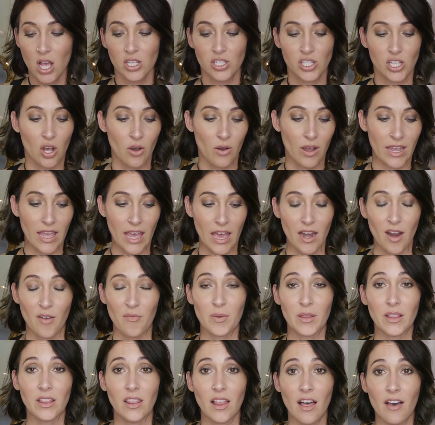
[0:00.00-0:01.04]
So again, I've
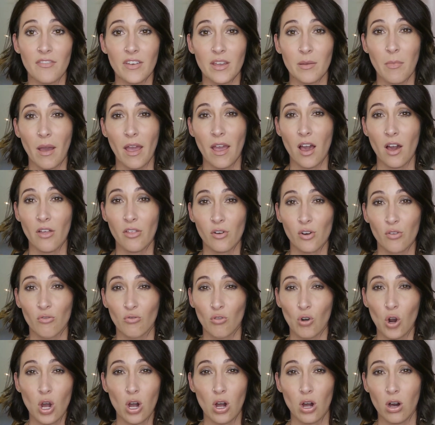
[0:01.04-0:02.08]
been loving my other
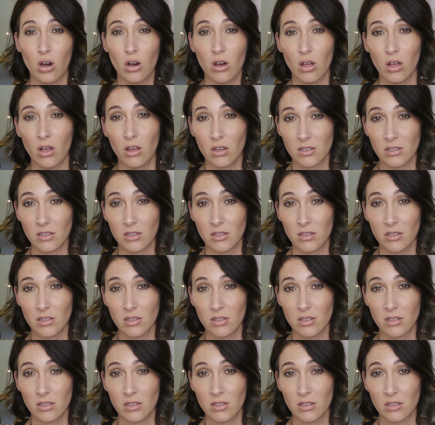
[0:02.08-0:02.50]
Raw